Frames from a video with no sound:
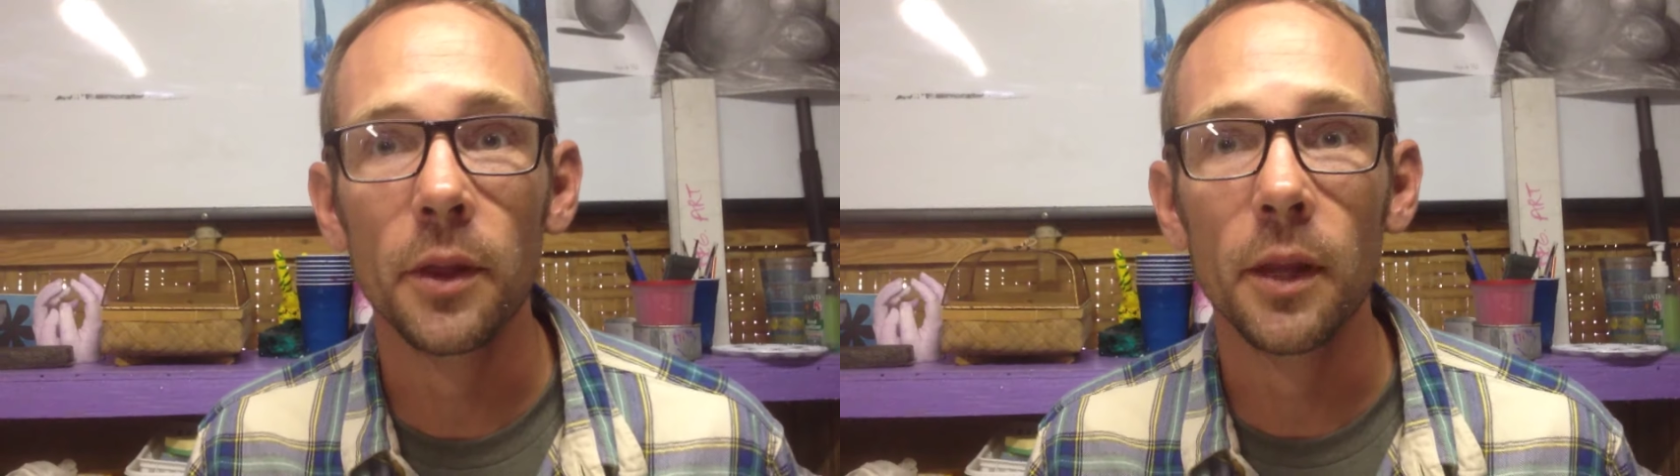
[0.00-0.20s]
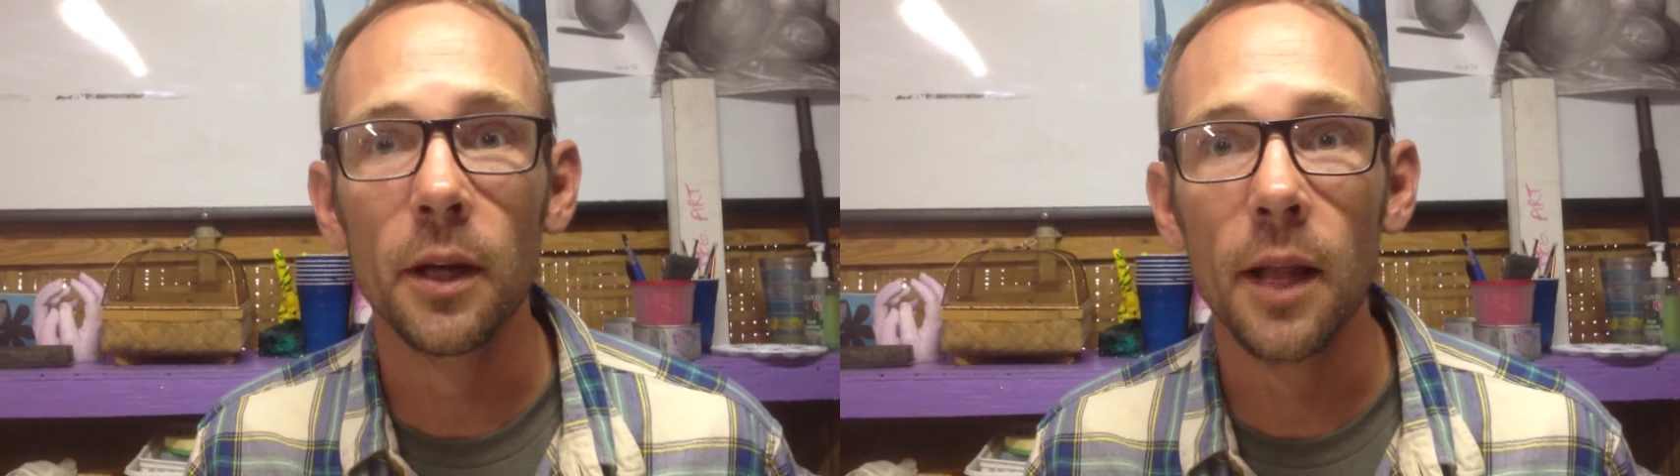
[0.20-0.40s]

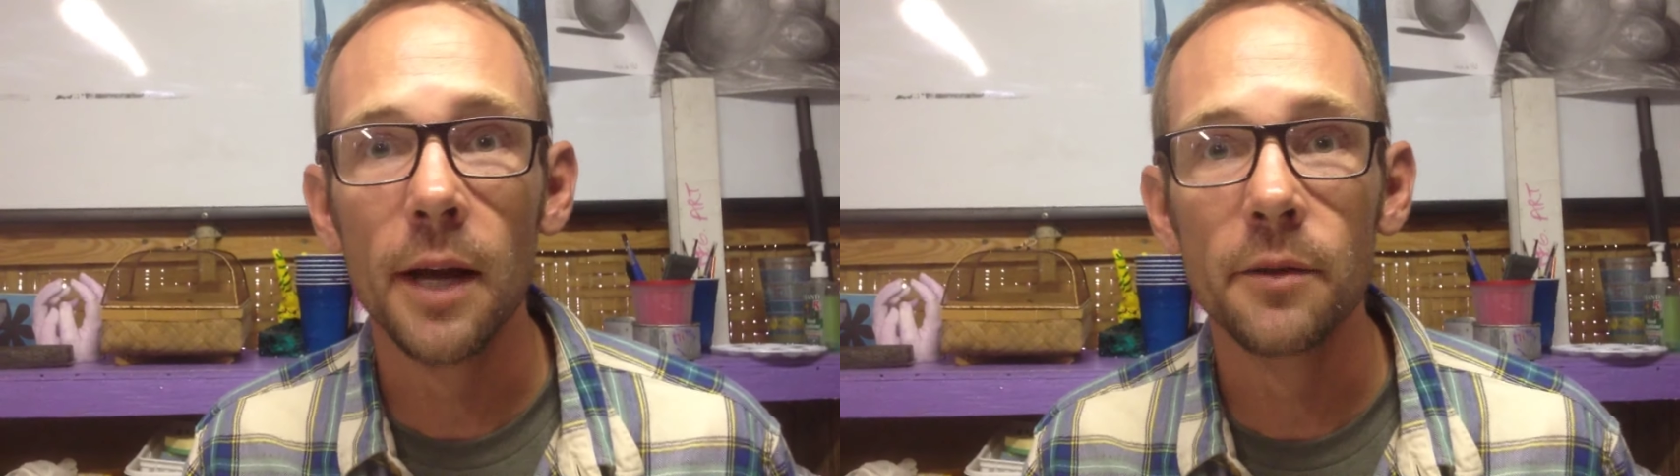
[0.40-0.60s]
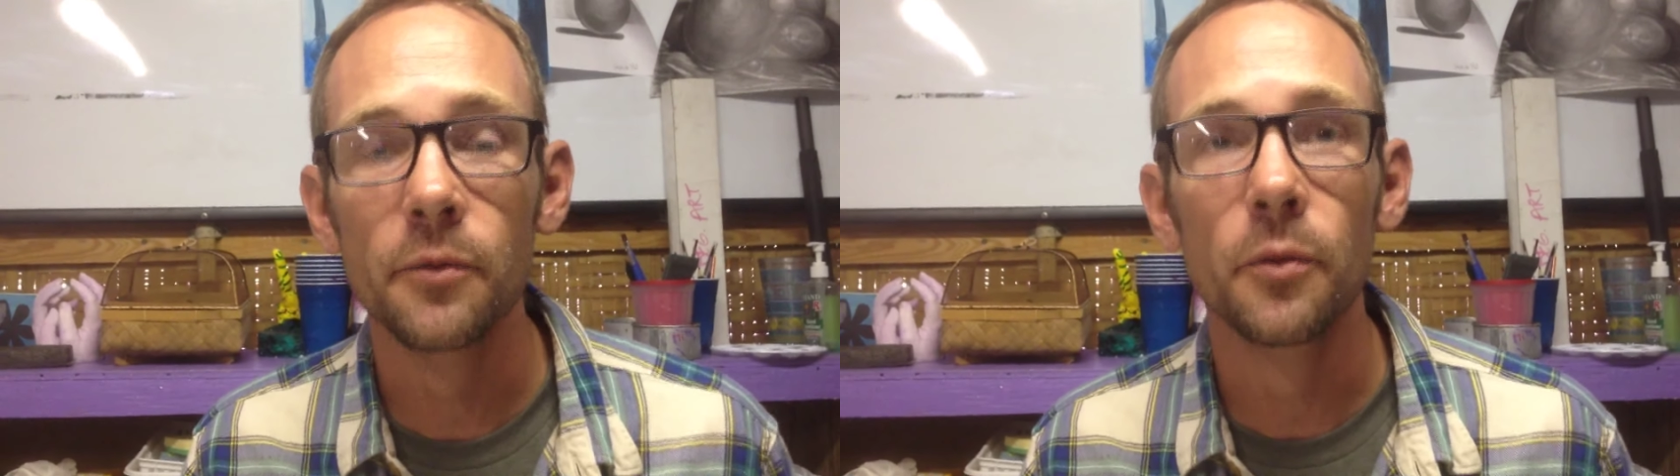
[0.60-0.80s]
the
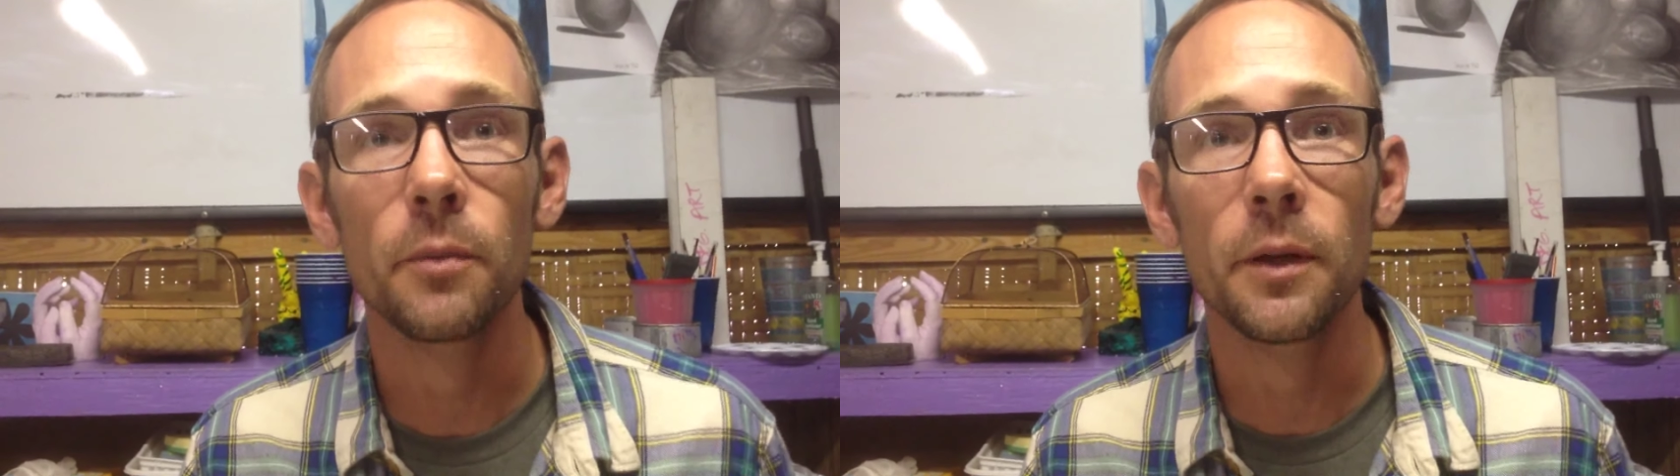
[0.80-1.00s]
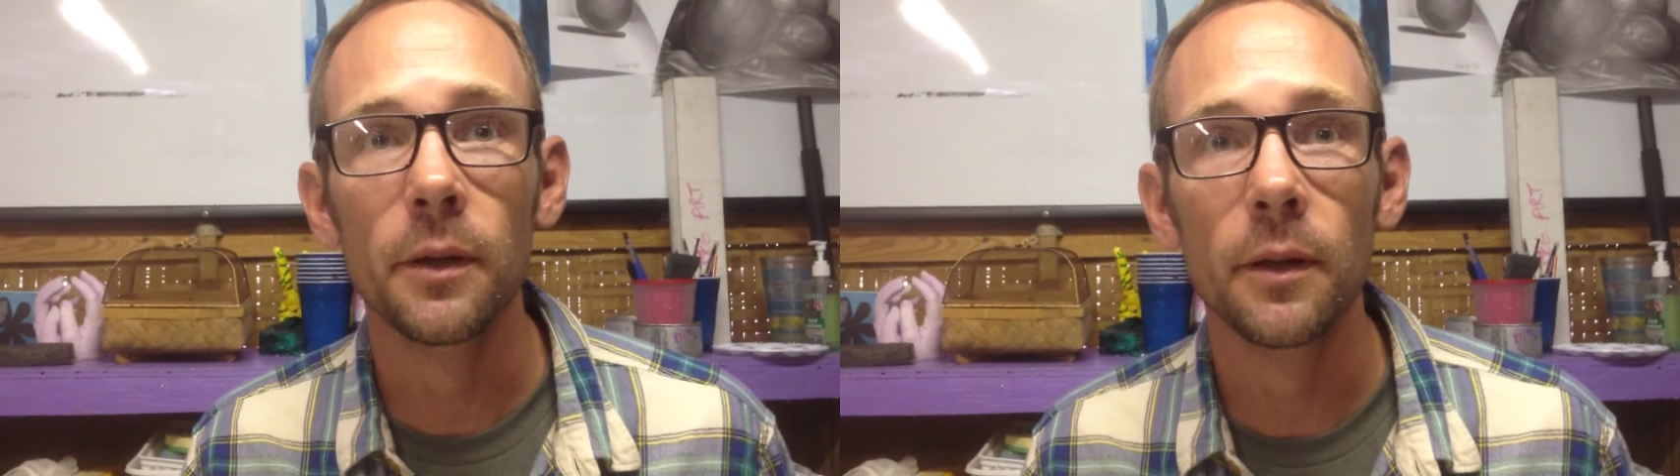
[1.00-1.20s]
classroom
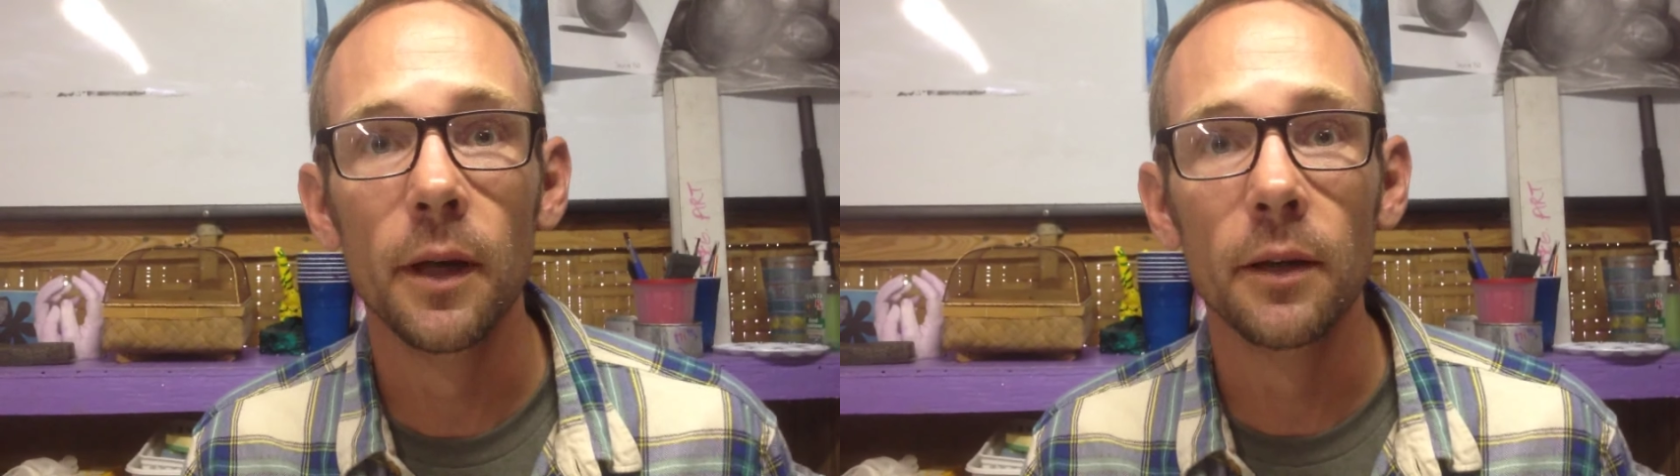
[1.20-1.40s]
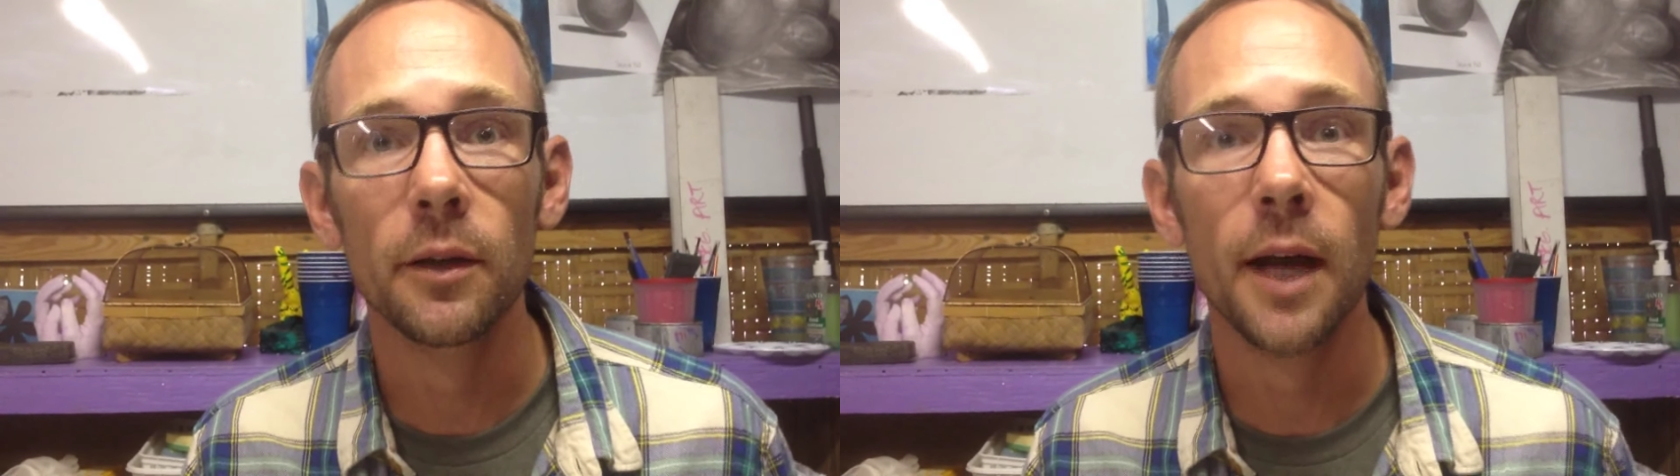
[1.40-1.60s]

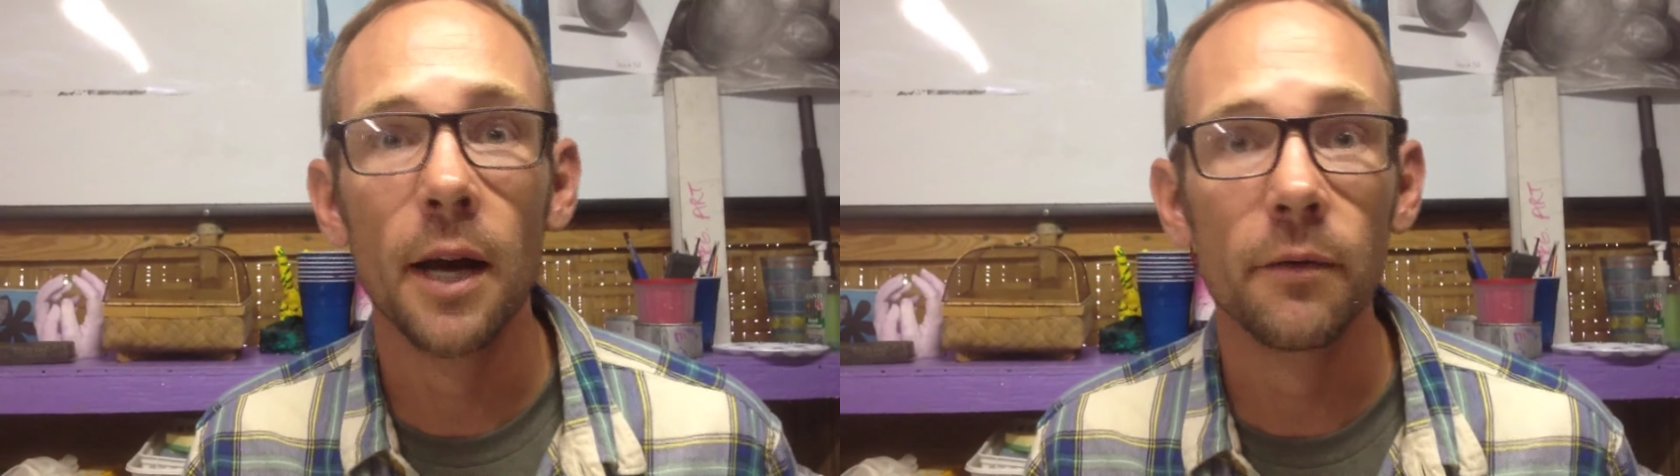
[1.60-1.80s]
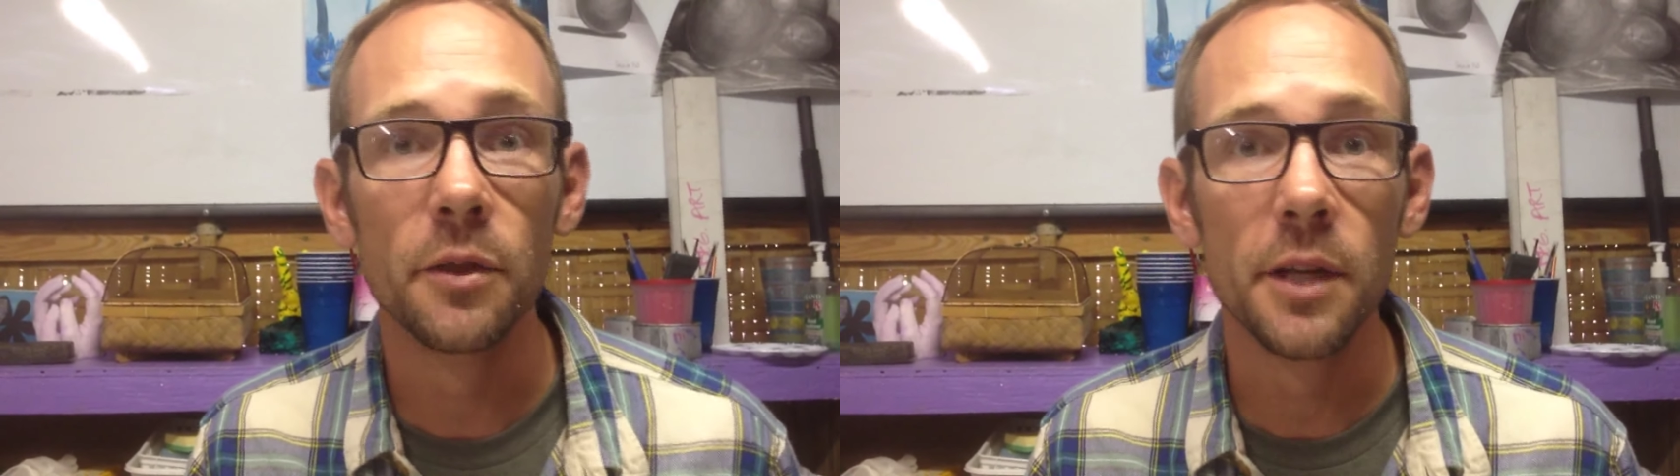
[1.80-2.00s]

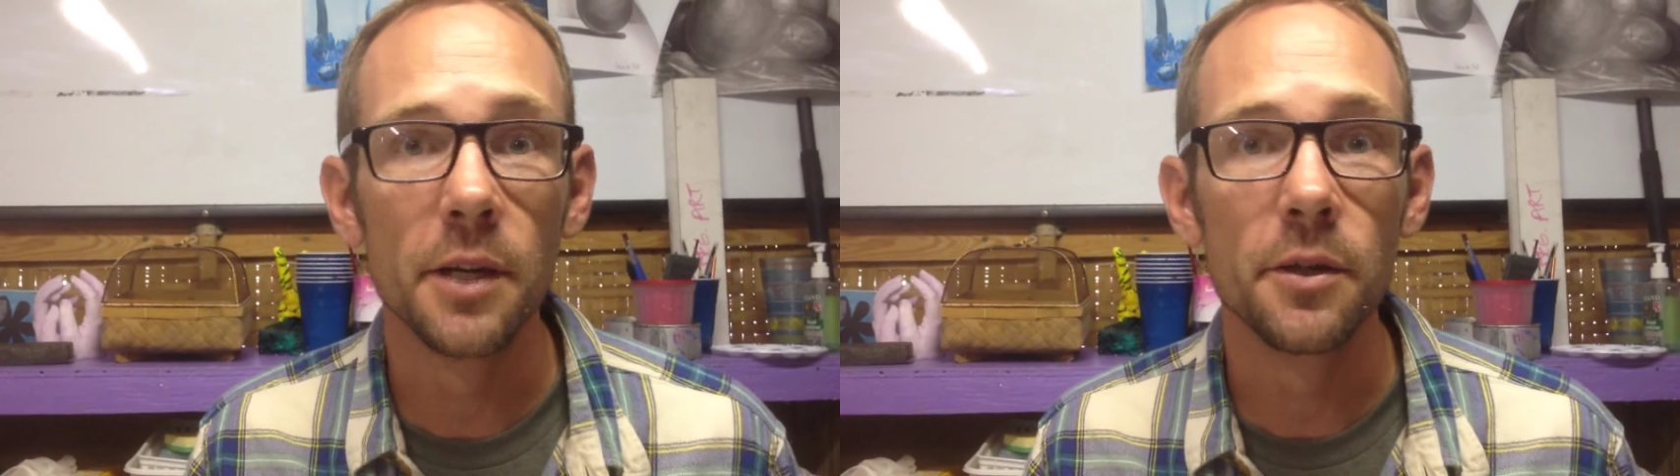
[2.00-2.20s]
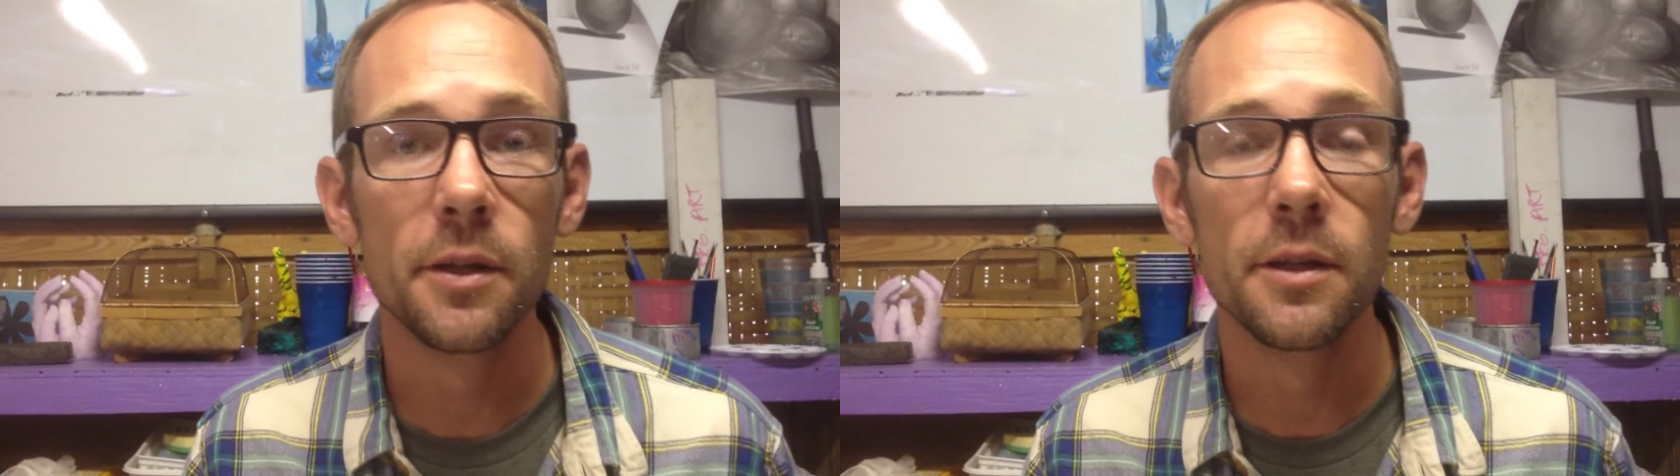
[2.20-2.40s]
conversations